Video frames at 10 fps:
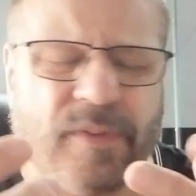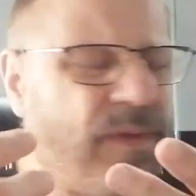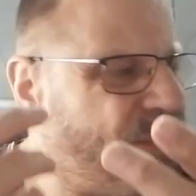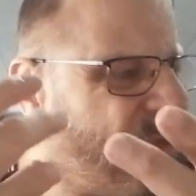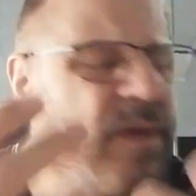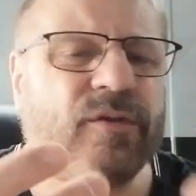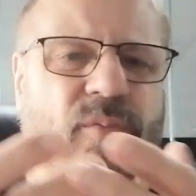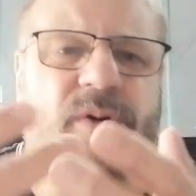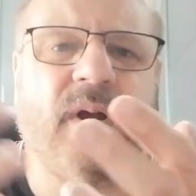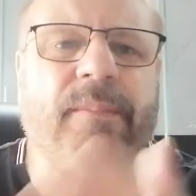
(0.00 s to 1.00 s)
these things
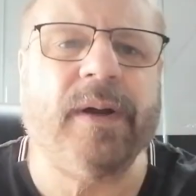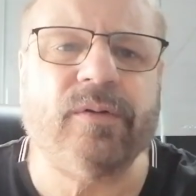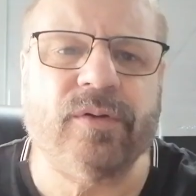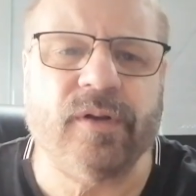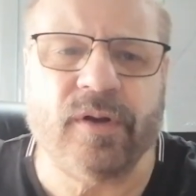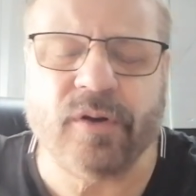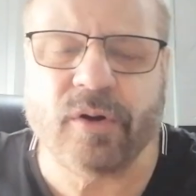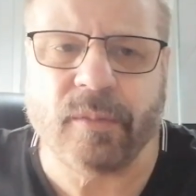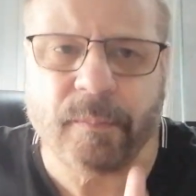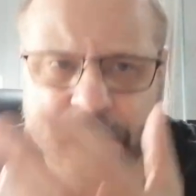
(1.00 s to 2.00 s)
would come out in her